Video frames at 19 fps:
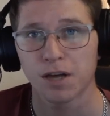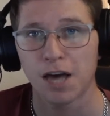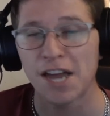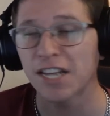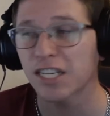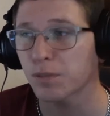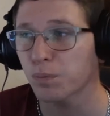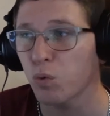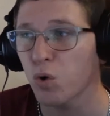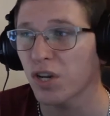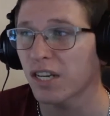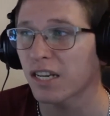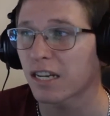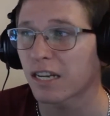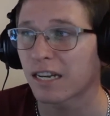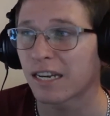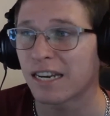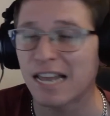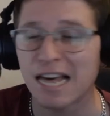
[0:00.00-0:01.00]
At this point,
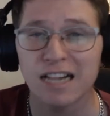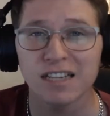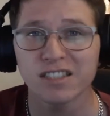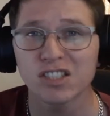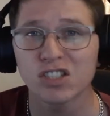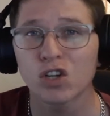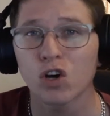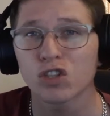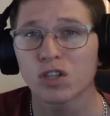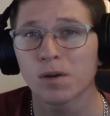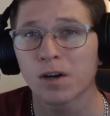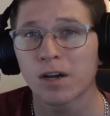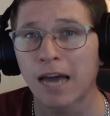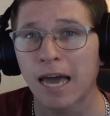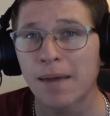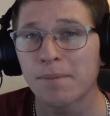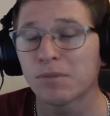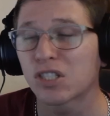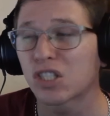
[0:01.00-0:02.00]
Nelson's got the
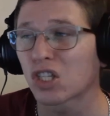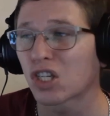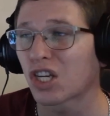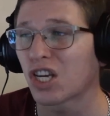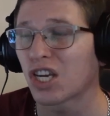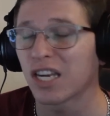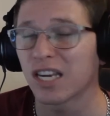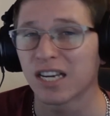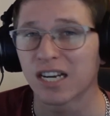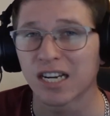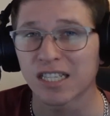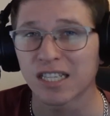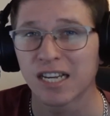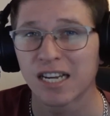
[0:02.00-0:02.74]
game secure.